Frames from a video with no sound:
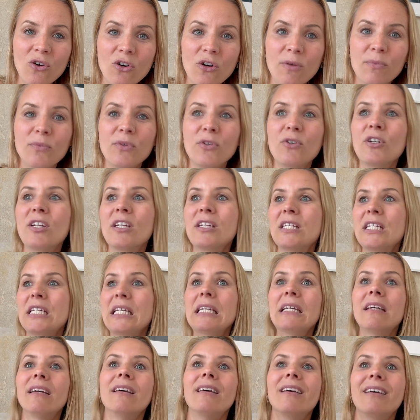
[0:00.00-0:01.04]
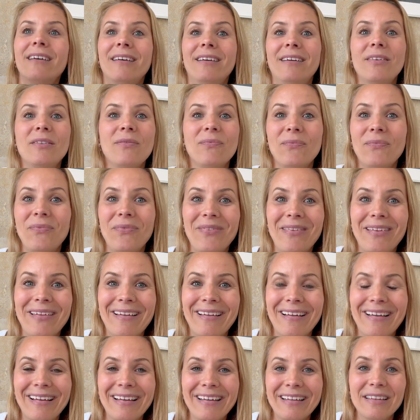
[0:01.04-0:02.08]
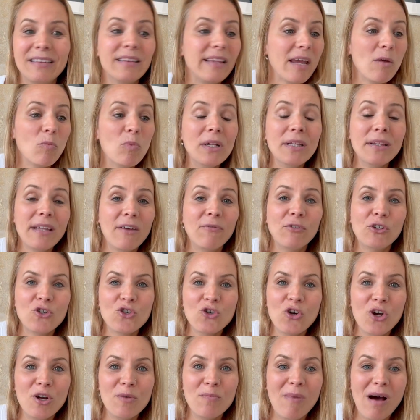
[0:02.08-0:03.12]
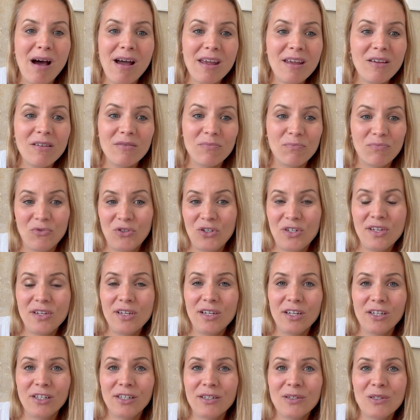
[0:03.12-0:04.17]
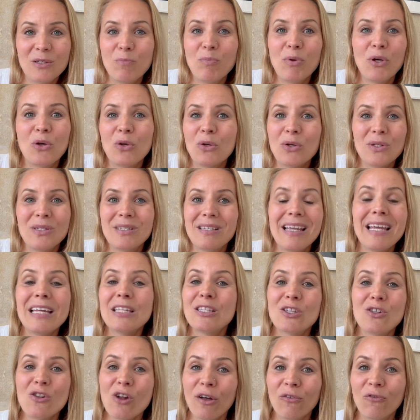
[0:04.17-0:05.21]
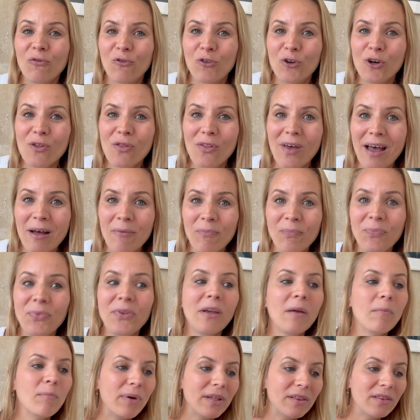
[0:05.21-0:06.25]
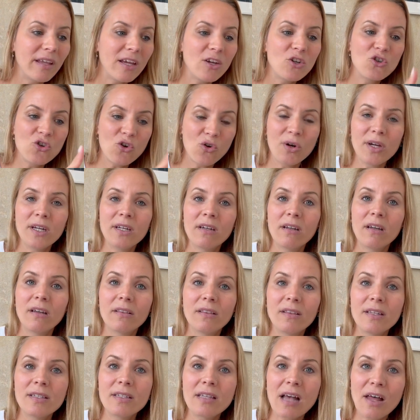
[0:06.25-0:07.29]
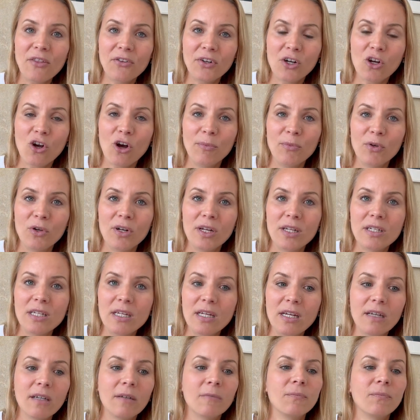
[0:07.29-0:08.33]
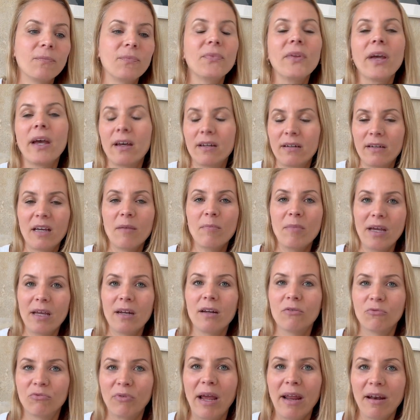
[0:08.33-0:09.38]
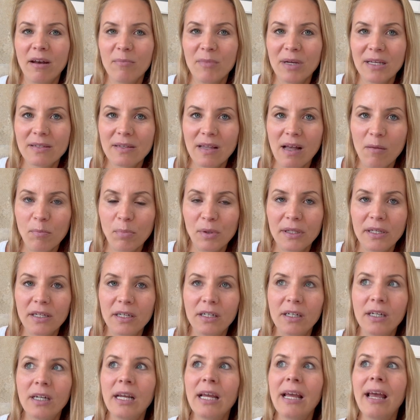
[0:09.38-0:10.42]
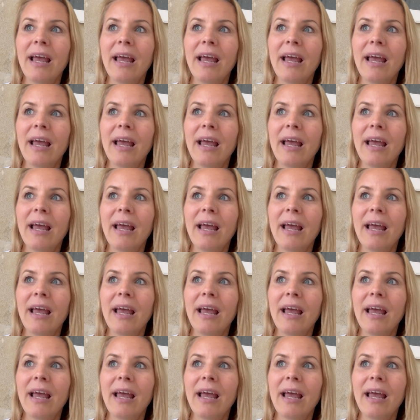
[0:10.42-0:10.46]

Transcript: community. They will never join my tiers because it's not for them, but they join this other community. And I made a random example here,